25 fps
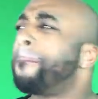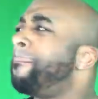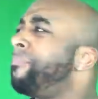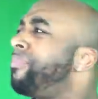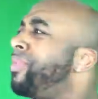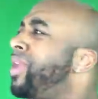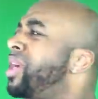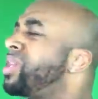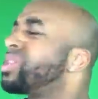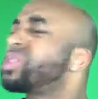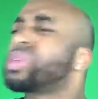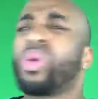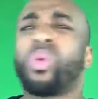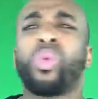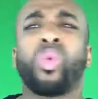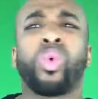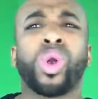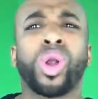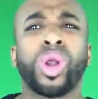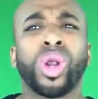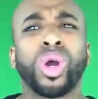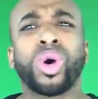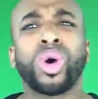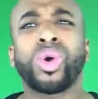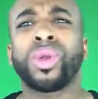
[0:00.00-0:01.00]
There's a
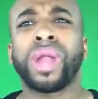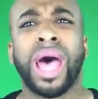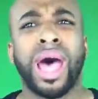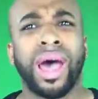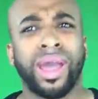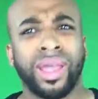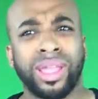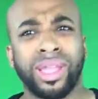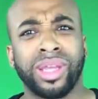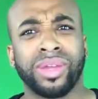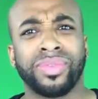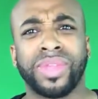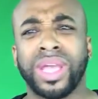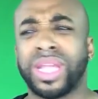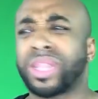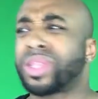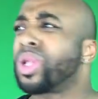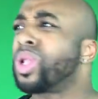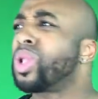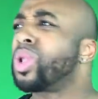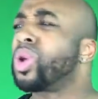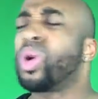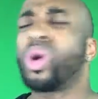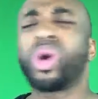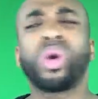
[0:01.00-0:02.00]
world out here that the
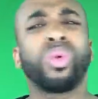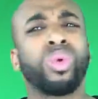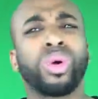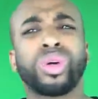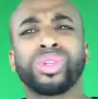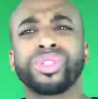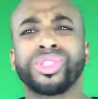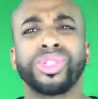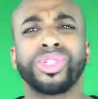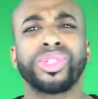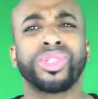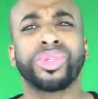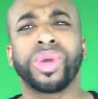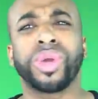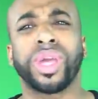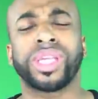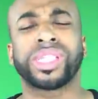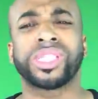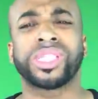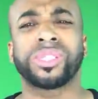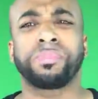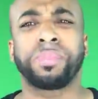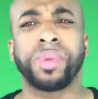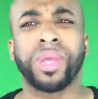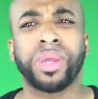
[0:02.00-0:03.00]
Lord wants you to
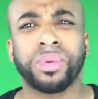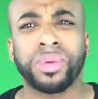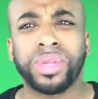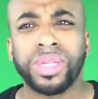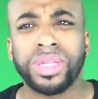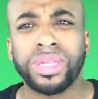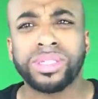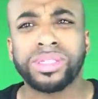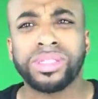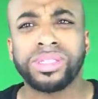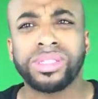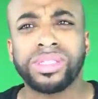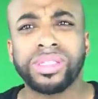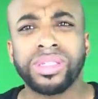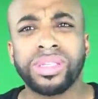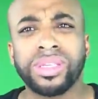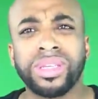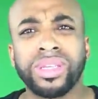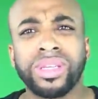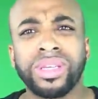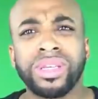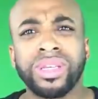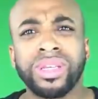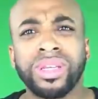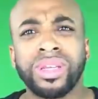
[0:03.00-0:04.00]
experience.
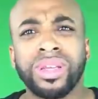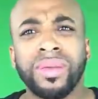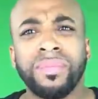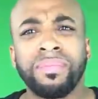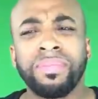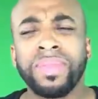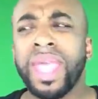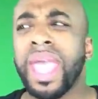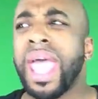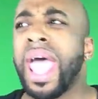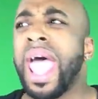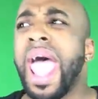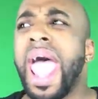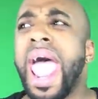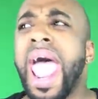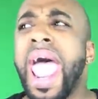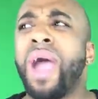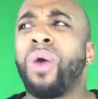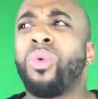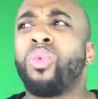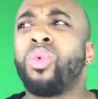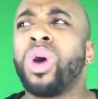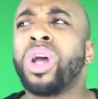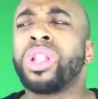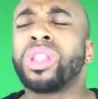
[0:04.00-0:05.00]

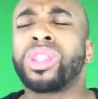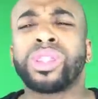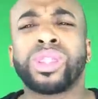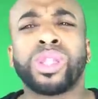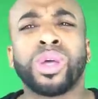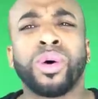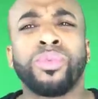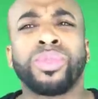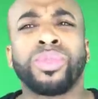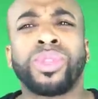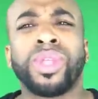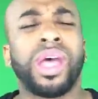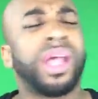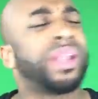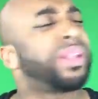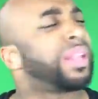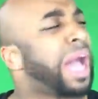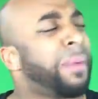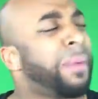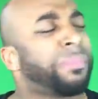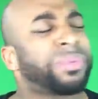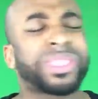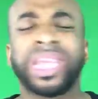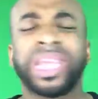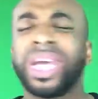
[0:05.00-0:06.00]
And what the,
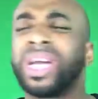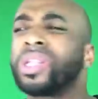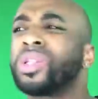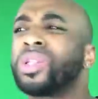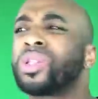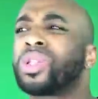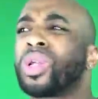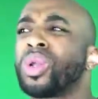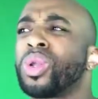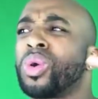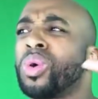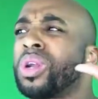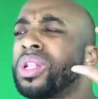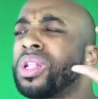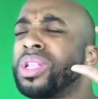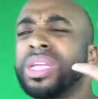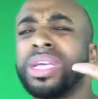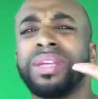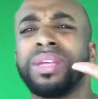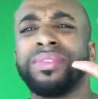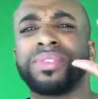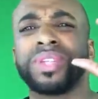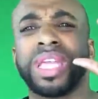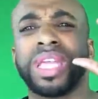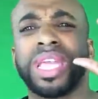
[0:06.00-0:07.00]
I'm telling you, the Lord
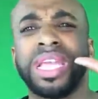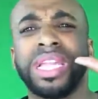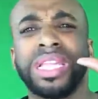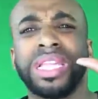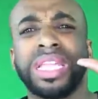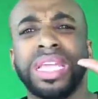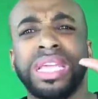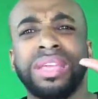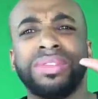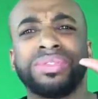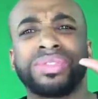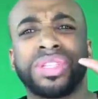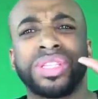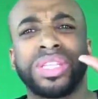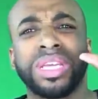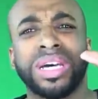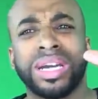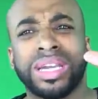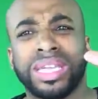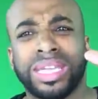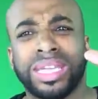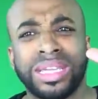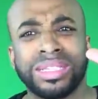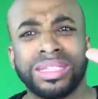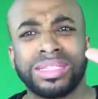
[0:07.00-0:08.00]
leaves, he leaves
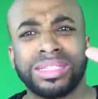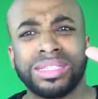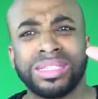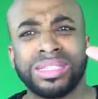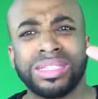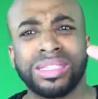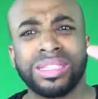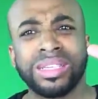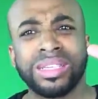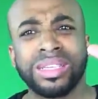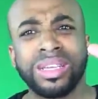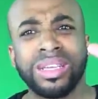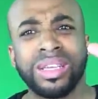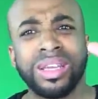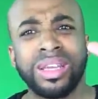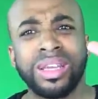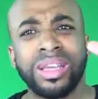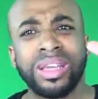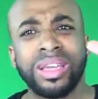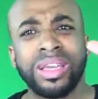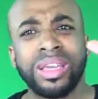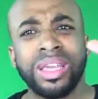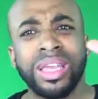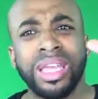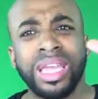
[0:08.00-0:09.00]
nuggets.
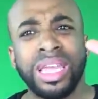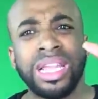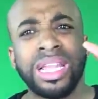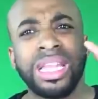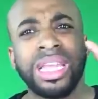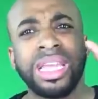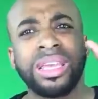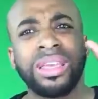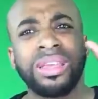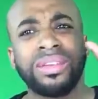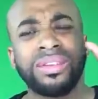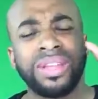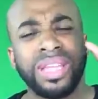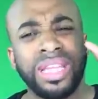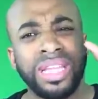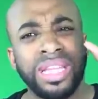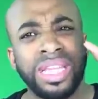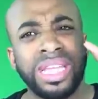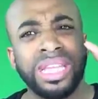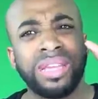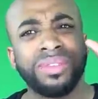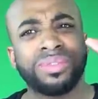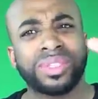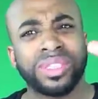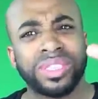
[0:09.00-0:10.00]
He, leave, he
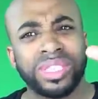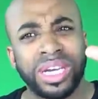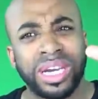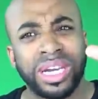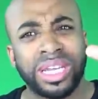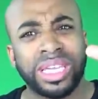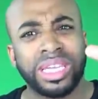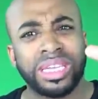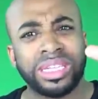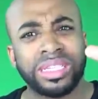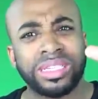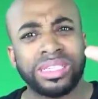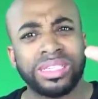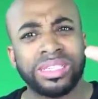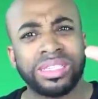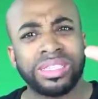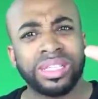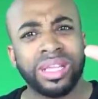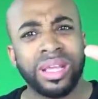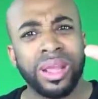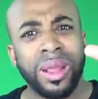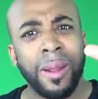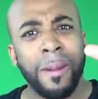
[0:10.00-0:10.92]
leaves nuggets.